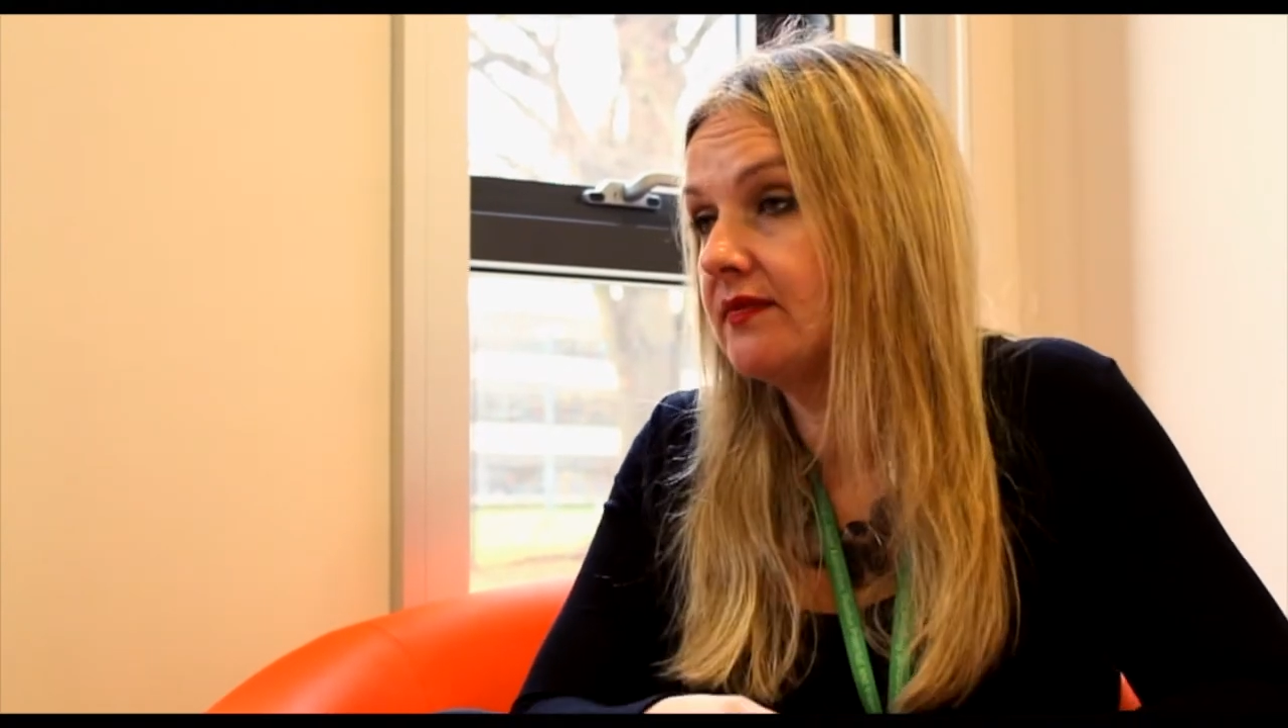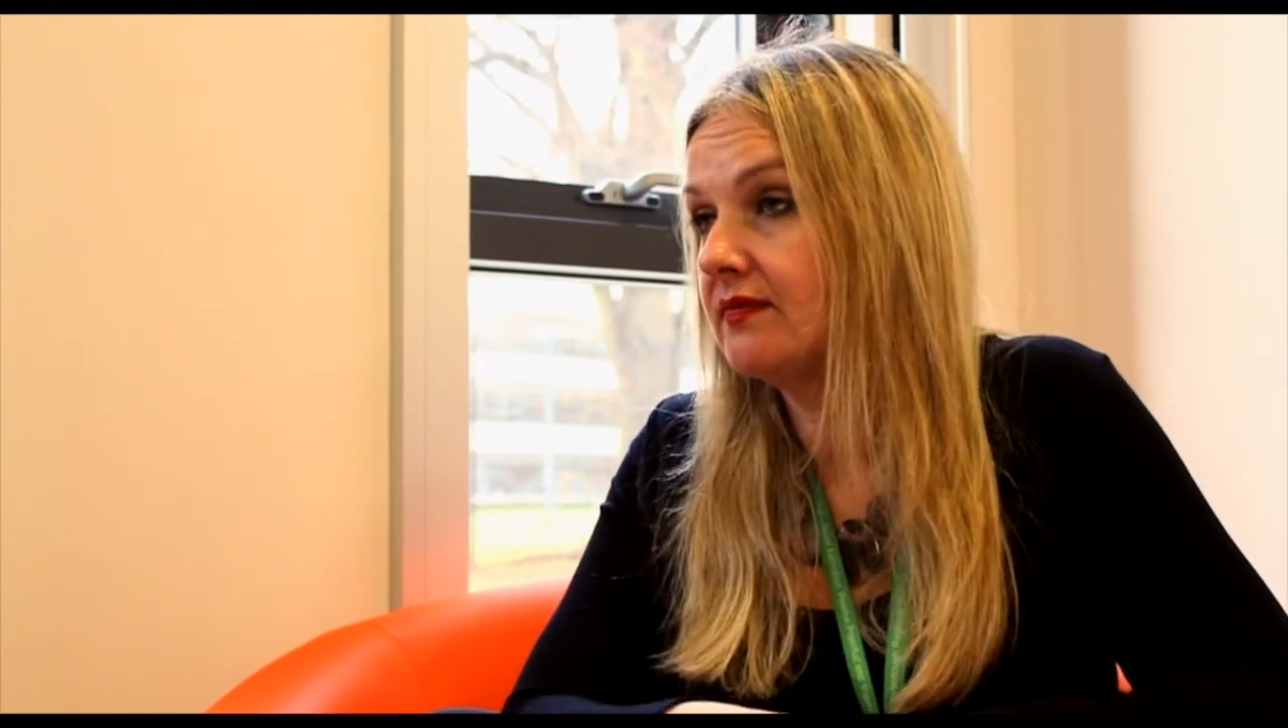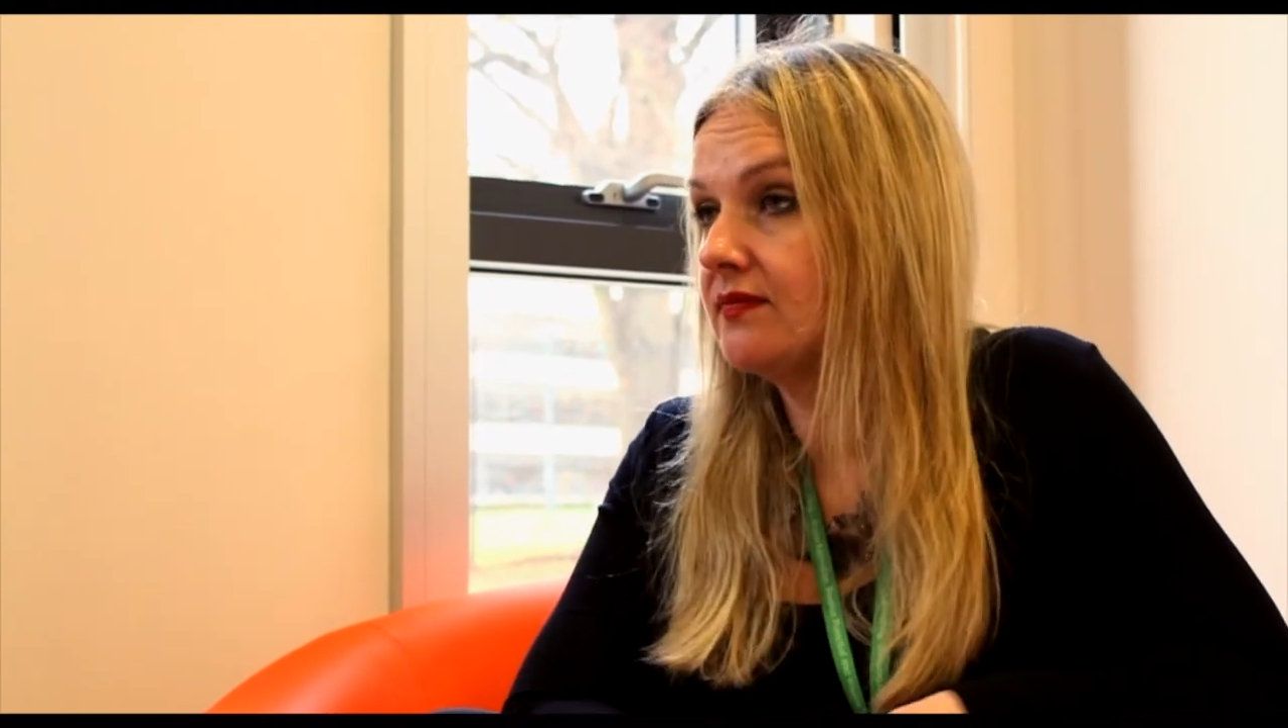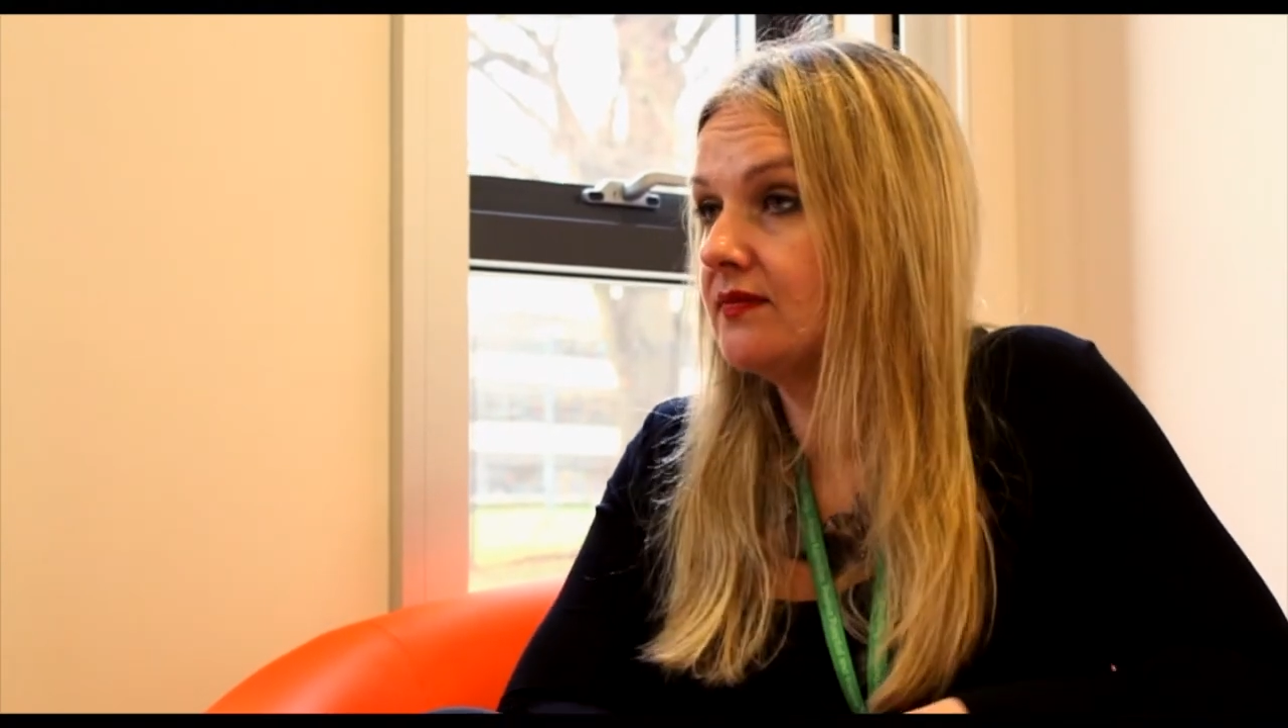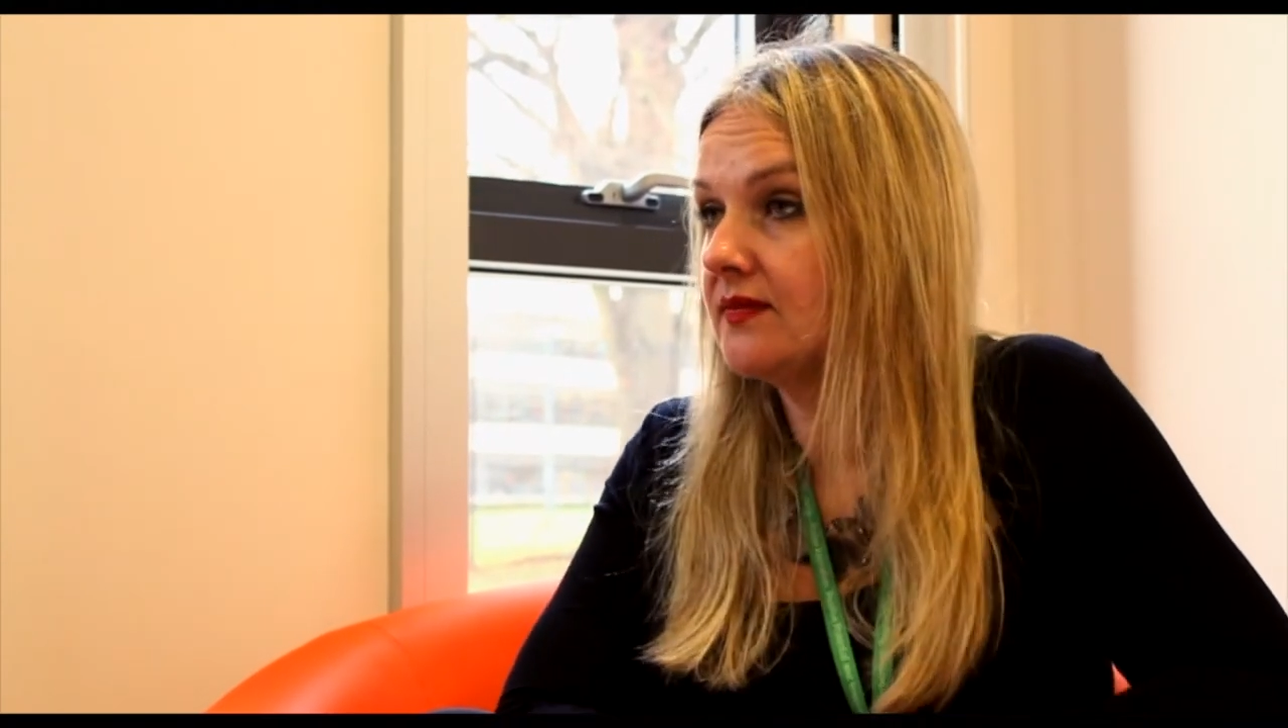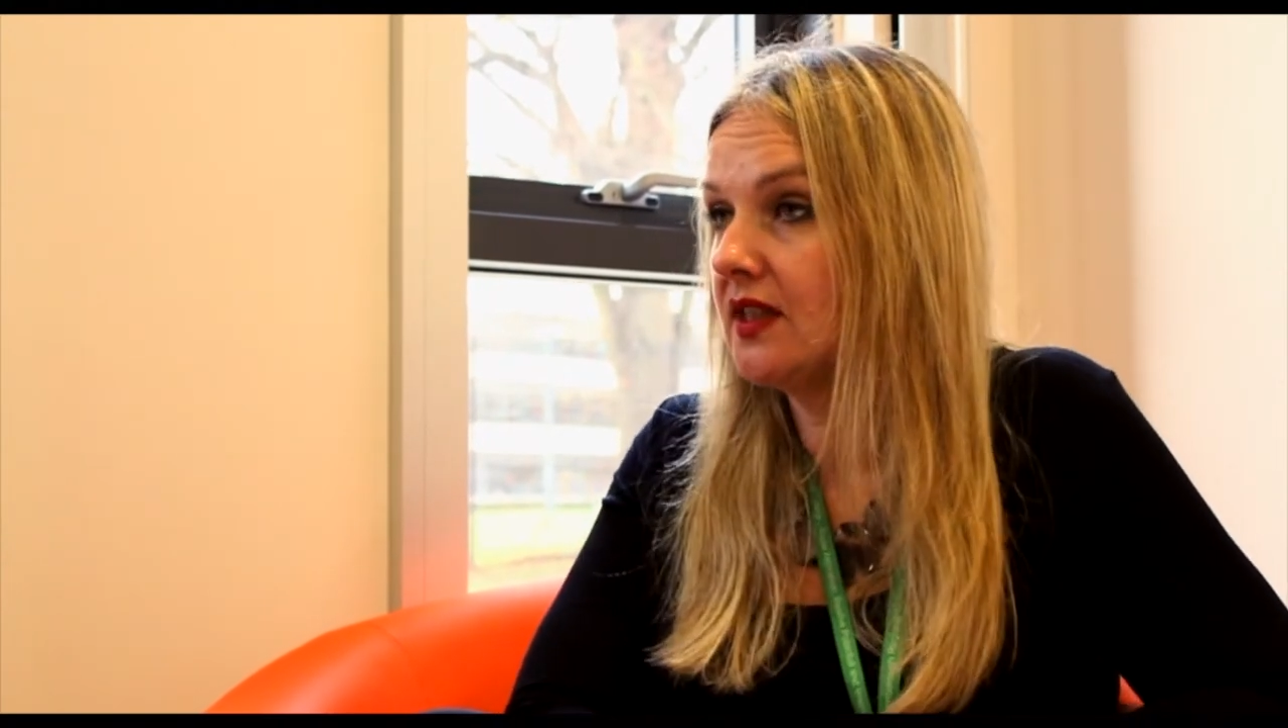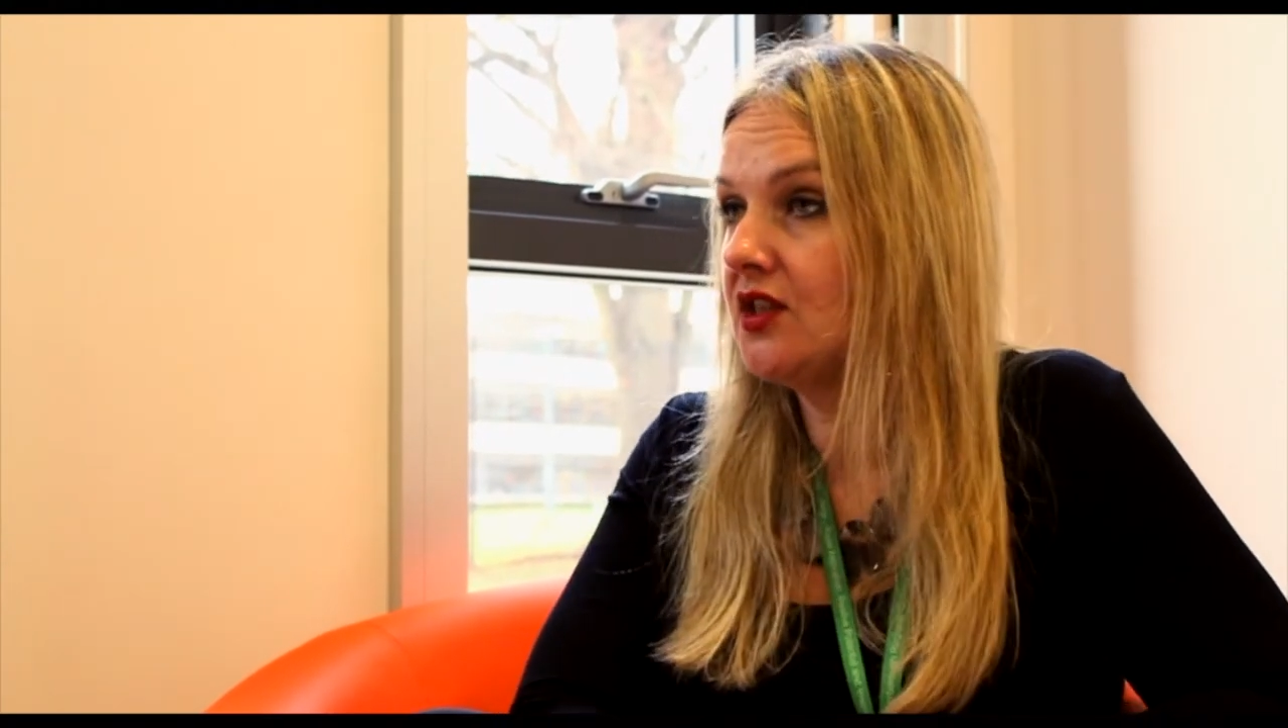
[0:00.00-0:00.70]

mm-hmm.